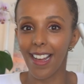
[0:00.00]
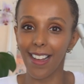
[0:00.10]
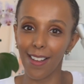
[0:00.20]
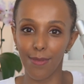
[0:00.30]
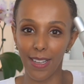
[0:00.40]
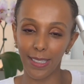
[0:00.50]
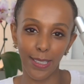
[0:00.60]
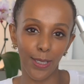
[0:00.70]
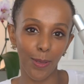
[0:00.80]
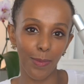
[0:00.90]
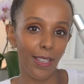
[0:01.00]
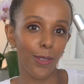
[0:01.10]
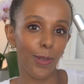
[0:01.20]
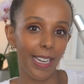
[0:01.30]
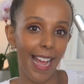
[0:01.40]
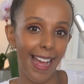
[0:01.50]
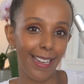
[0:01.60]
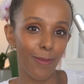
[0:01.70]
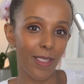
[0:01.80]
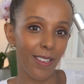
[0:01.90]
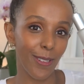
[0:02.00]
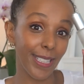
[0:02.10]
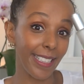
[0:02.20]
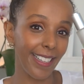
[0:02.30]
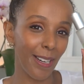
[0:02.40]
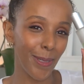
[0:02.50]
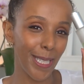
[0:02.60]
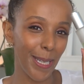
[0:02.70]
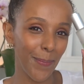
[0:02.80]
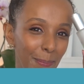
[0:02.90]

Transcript: of a serum that you can add within your skincare routine.